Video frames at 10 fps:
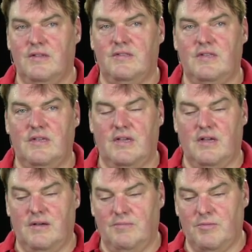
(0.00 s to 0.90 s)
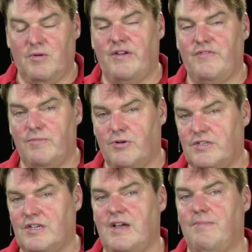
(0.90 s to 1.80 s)
the mimoLive
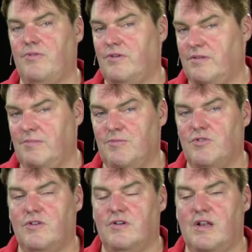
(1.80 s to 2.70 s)
Reporter app or the mimoCall